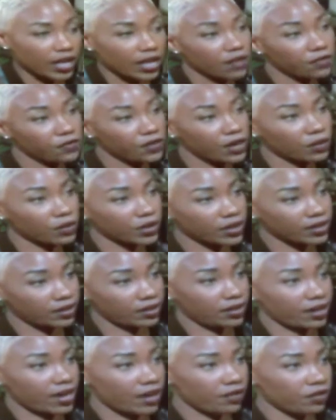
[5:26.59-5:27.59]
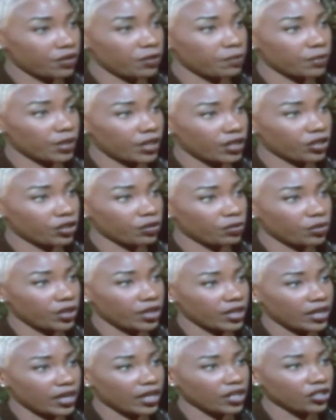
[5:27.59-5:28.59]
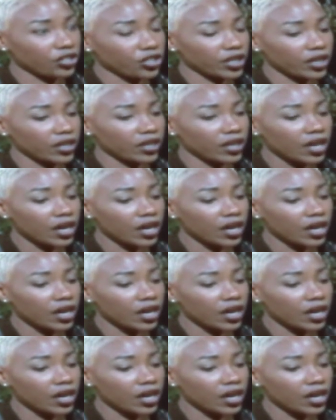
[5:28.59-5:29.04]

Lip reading: if I was to have a better communication.